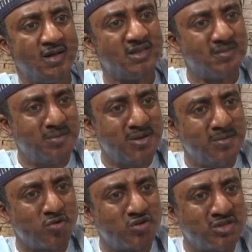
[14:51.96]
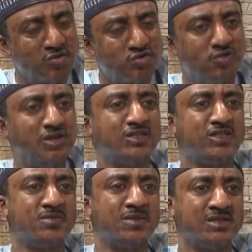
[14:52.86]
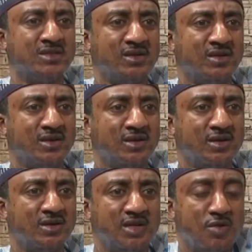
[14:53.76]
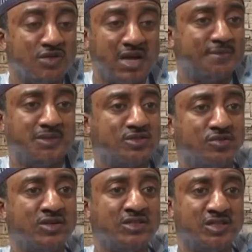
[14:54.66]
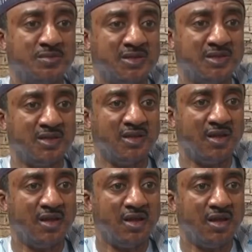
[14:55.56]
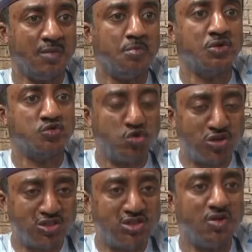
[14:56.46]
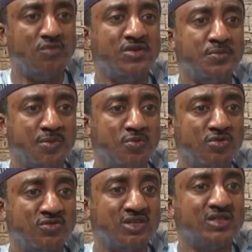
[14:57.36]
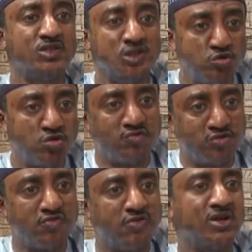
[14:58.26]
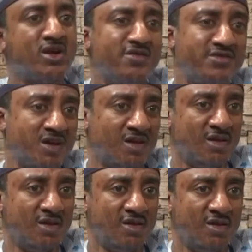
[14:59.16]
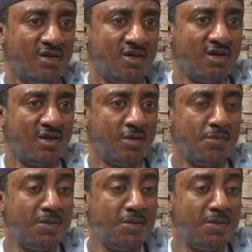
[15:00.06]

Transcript: Simply because there was no legitimacy. There was absence of legitimacy. Majority of the people of the state did not vote for the governor. Mm -hmm.